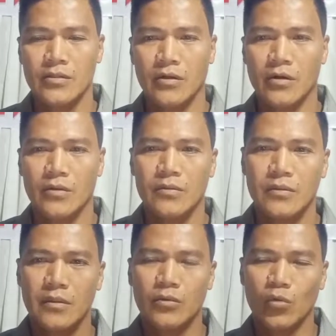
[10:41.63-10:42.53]
So,
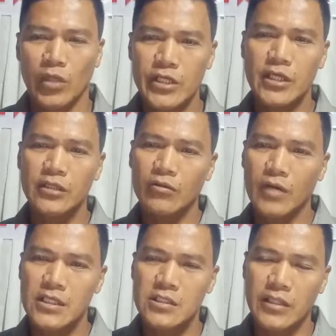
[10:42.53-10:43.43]
to listen to
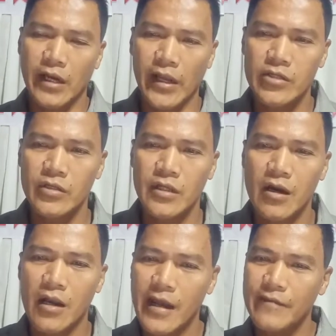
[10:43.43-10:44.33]
God's direction in
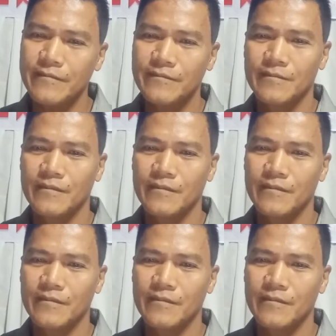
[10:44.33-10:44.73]
our life,